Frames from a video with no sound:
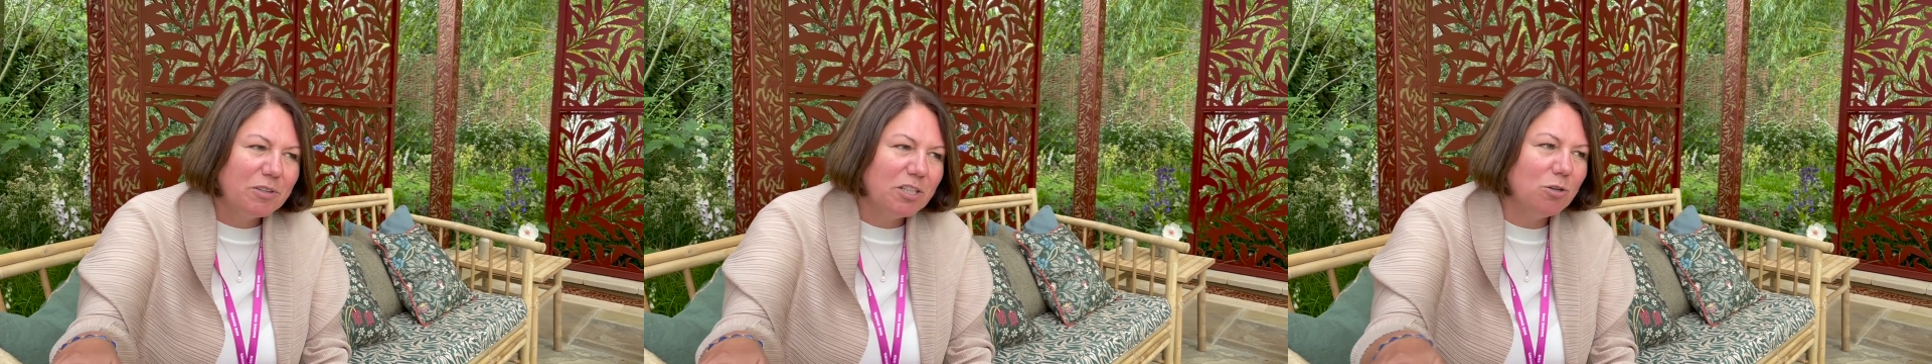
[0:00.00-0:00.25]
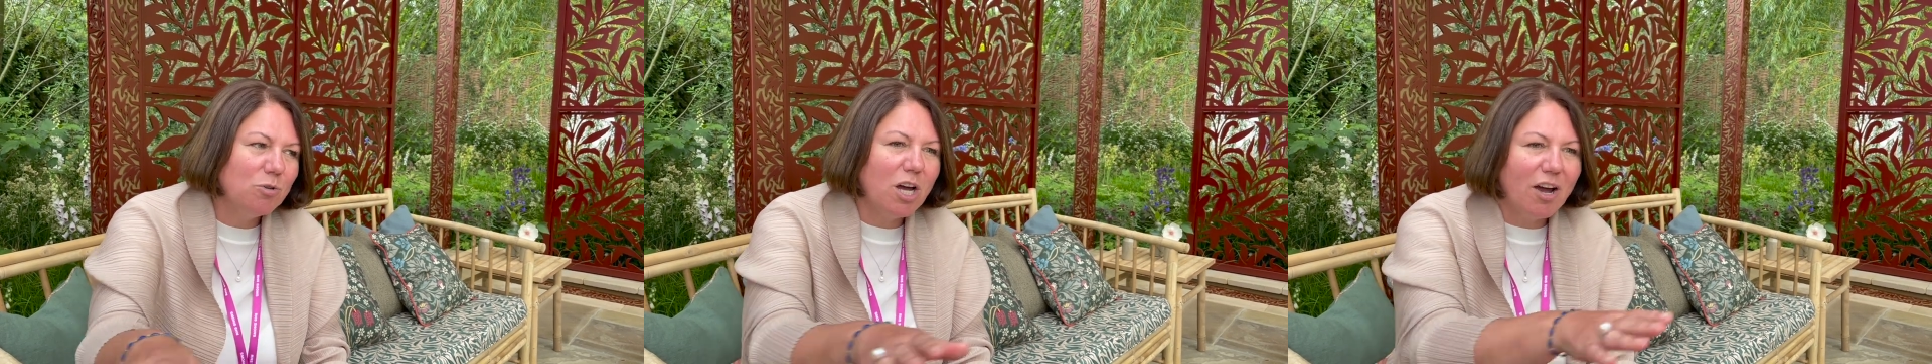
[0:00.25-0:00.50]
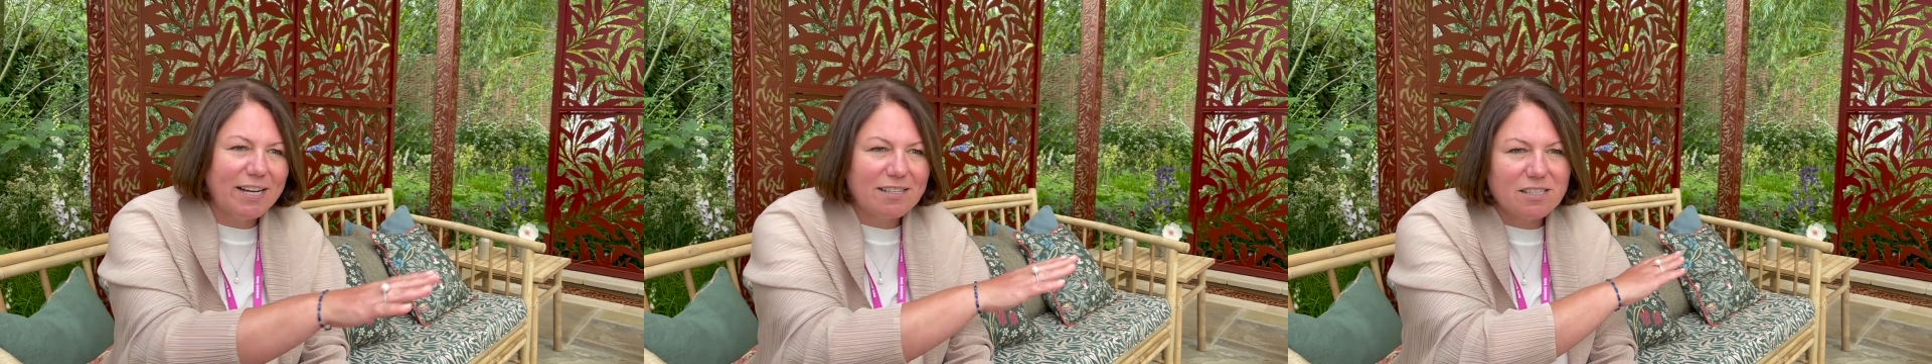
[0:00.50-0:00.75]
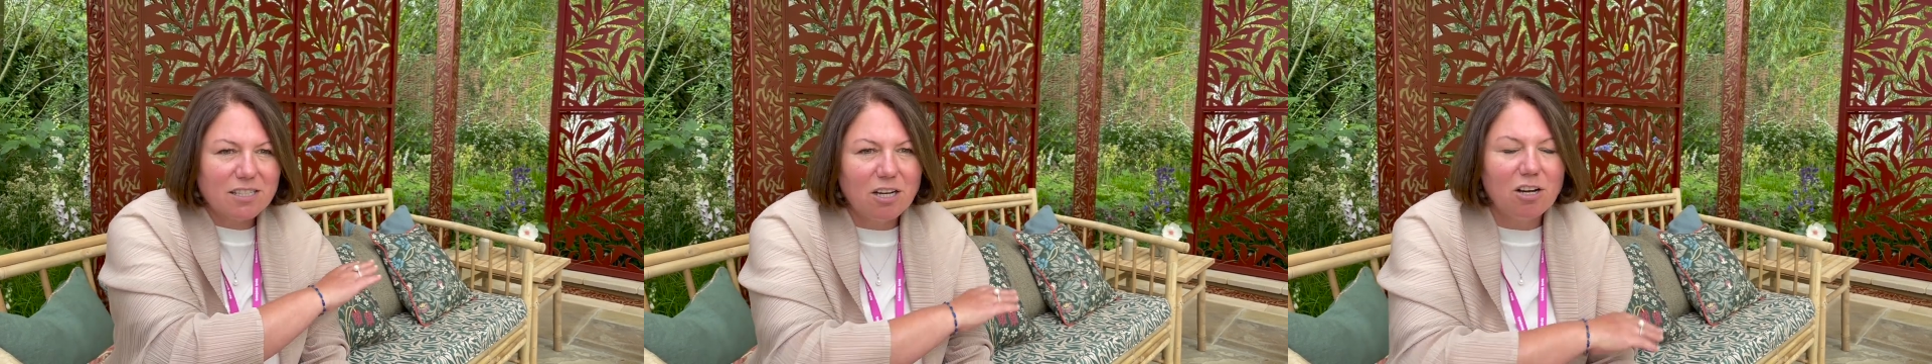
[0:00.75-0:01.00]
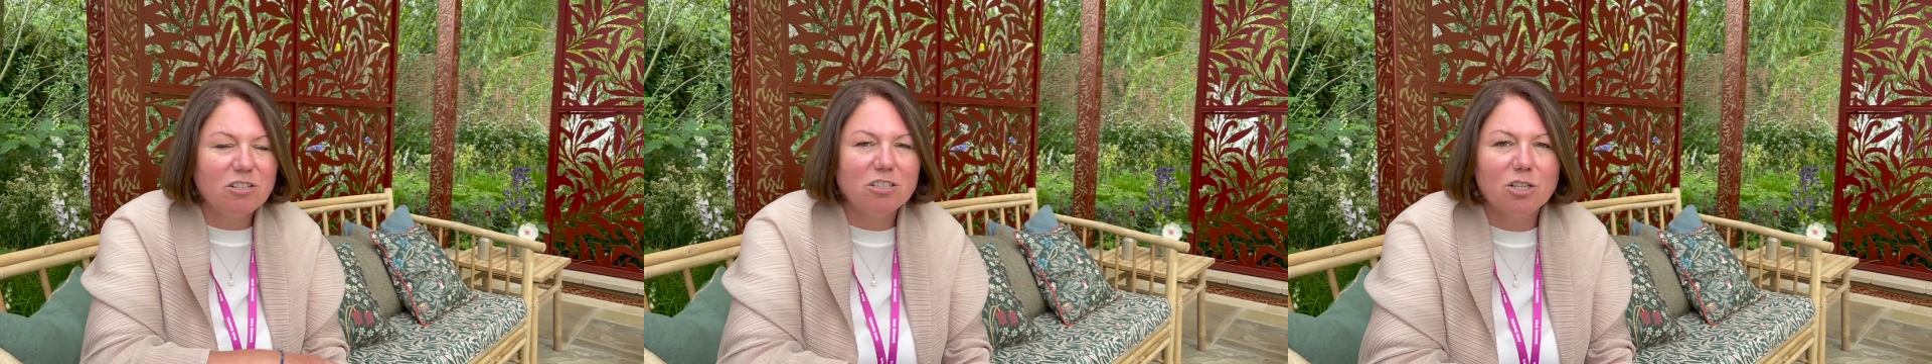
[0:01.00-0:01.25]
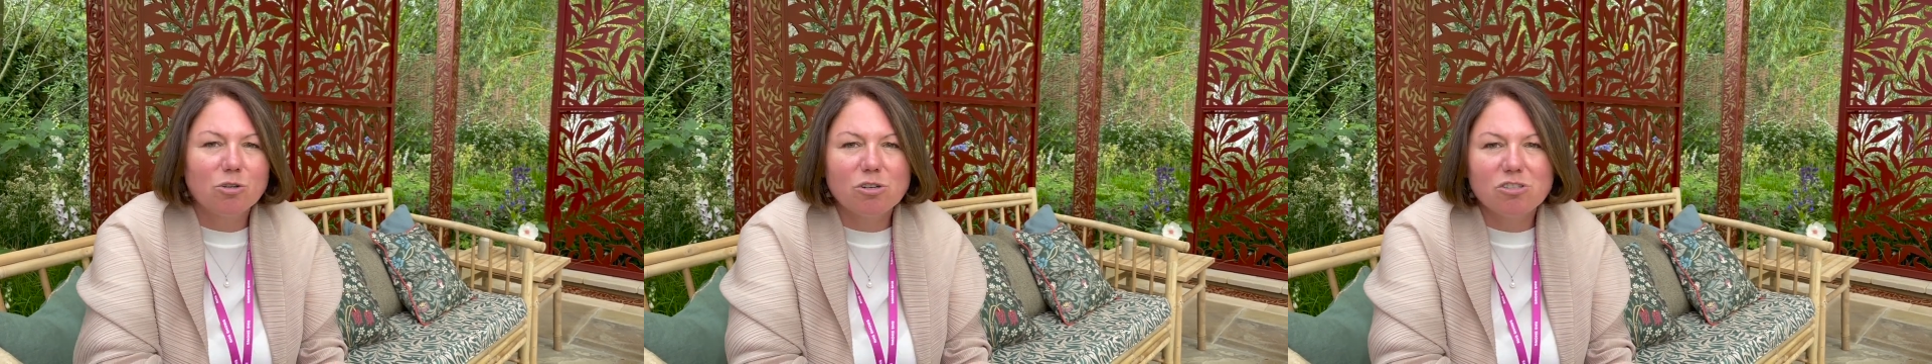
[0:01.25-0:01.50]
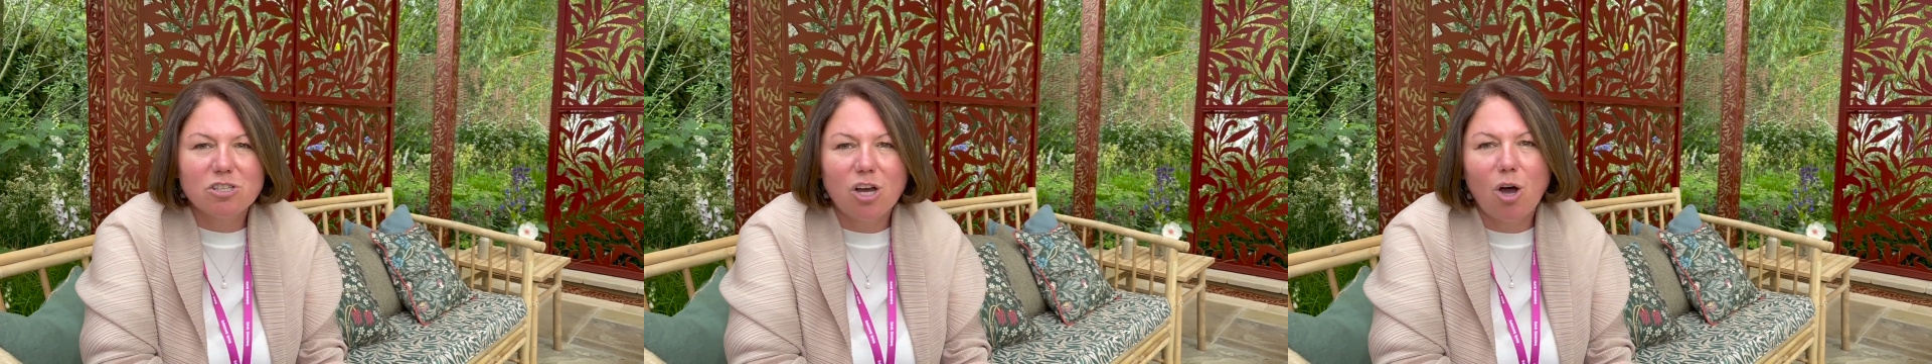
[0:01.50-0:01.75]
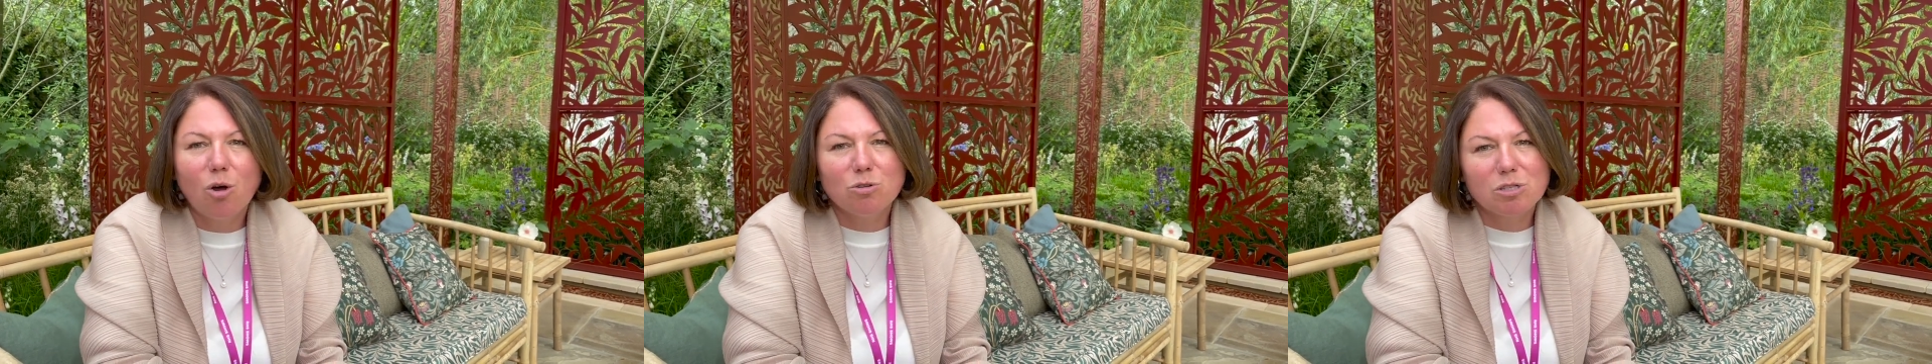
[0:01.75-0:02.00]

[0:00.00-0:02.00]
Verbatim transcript: unites the garden across the whole